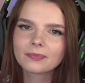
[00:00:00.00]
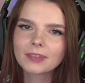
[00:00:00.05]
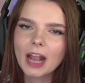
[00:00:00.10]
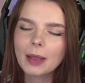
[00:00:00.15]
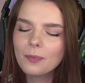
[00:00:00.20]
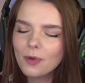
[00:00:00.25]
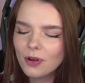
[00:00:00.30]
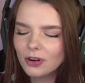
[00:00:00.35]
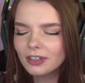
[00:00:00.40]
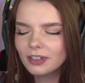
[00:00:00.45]

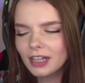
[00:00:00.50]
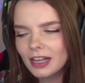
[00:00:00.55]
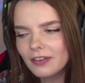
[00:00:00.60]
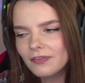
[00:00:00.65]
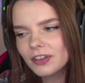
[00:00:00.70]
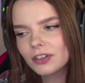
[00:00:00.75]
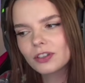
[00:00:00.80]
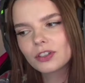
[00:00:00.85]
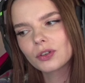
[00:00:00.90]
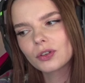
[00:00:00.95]
moral of
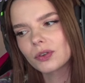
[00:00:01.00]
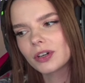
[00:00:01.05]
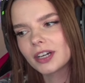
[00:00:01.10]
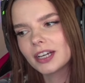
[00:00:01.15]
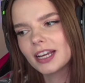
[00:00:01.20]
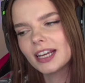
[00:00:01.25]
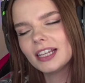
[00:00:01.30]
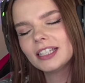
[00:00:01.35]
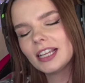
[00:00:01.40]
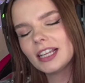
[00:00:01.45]
this story
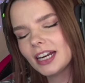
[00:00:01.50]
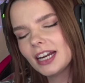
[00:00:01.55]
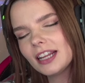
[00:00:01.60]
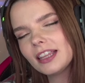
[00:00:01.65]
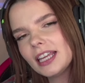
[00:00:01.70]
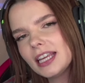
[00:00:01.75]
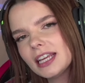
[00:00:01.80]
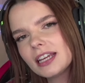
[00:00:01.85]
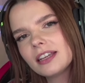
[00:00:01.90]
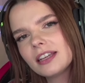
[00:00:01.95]
is that I
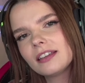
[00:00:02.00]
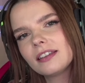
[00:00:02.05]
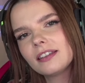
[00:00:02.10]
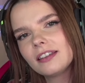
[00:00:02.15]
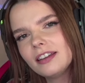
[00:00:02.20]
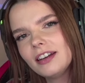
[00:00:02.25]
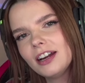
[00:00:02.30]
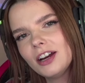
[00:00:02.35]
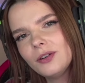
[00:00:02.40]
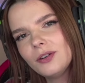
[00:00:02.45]
think,
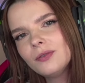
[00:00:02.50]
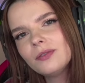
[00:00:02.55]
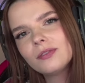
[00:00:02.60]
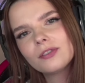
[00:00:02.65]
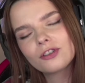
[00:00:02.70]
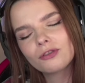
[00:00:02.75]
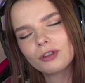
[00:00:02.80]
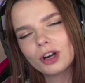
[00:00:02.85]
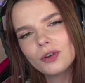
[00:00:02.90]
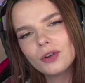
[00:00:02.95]
you know,
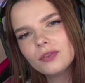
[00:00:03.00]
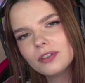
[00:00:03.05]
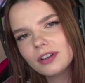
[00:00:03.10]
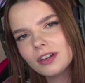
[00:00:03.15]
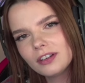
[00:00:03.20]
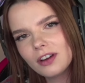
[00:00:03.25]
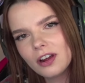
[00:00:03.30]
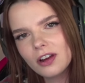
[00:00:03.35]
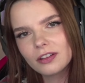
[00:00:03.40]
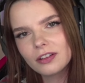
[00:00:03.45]
grown
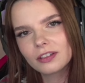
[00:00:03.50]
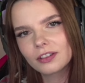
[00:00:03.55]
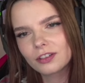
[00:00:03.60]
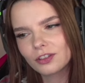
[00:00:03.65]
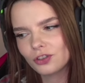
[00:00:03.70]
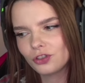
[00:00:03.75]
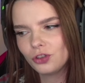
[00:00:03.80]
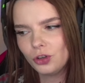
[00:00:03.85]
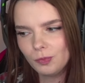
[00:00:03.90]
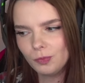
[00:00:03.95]
adults
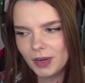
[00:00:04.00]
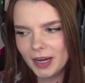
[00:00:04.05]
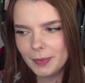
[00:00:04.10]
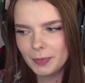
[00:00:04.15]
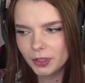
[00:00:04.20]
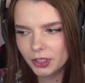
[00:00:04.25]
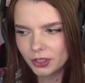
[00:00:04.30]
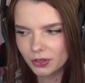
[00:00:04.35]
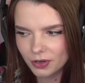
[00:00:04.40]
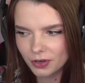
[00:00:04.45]
should be
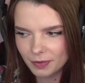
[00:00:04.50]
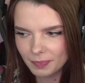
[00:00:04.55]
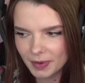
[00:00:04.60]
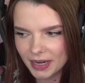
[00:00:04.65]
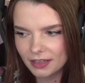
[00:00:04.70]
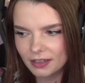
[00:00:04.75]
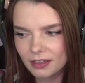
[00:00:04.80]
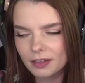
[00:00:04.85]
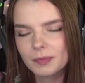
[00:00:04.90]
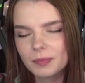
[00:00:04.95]
able to cook
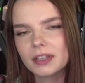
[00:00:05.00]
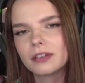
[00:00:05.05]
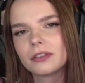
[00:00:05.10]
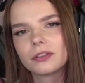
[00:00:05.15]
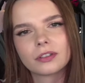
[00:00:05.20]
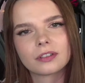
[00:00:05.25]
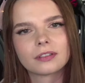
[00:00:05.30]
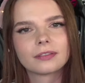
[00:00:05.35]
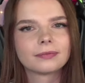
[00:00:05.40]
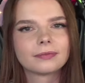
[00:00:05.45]
basic
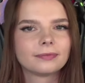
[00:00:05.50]
meals.